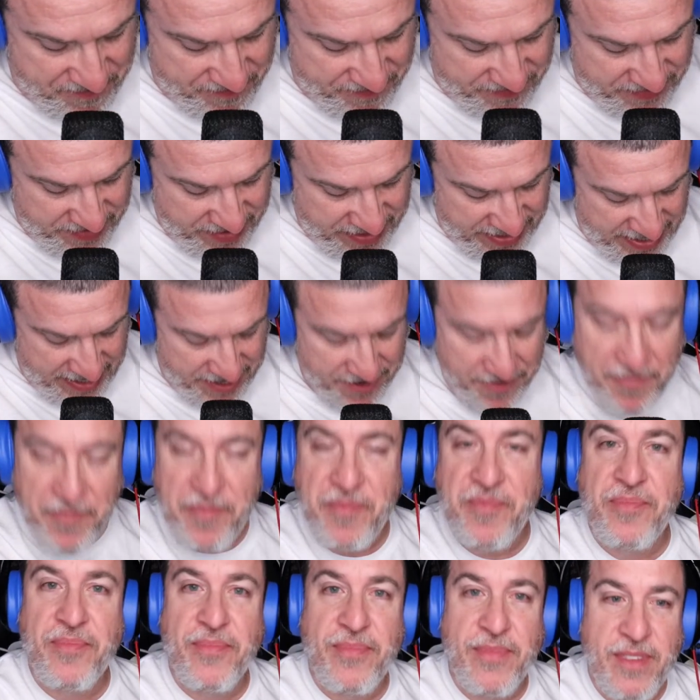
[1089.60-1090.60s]
Yeah.
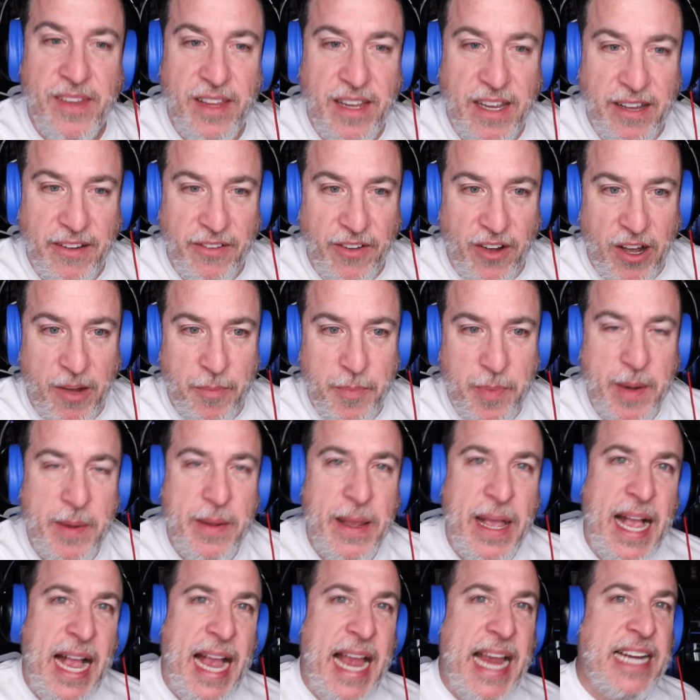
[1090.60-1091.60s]
Of all
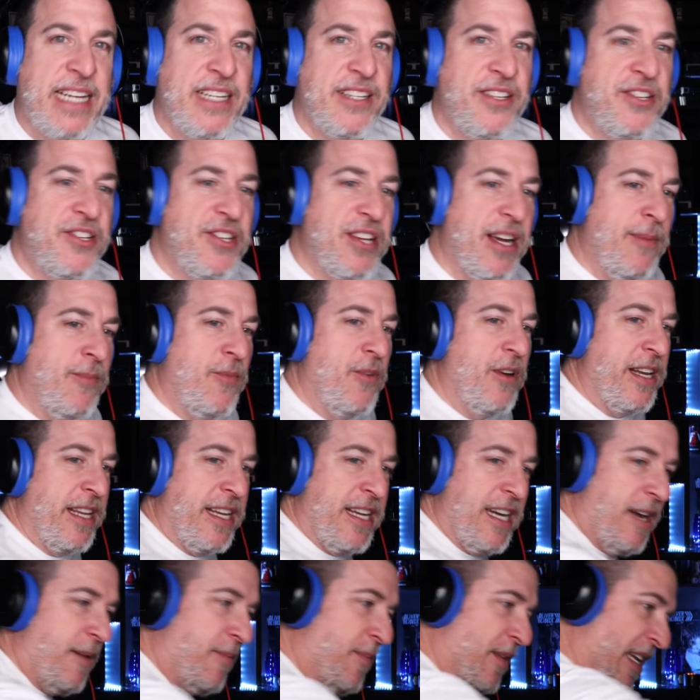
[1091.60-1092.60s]
people, hey, could someone
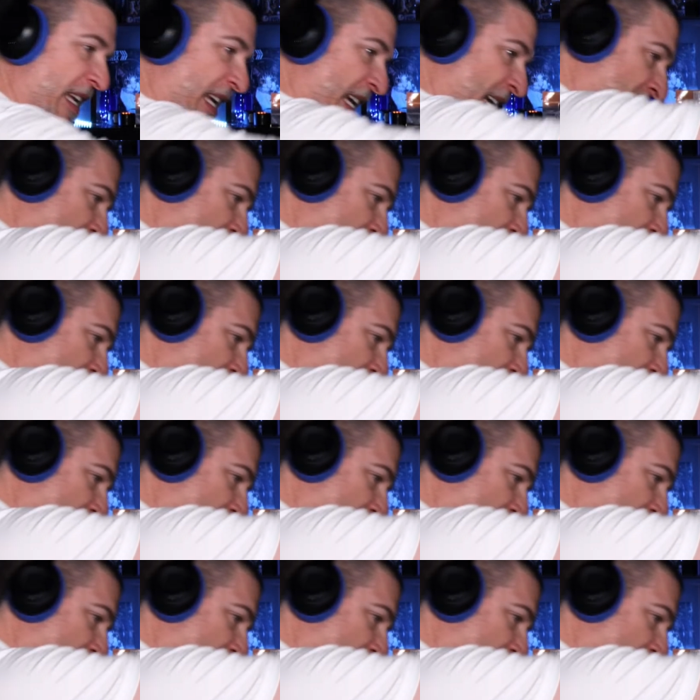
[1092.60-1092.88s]
come and get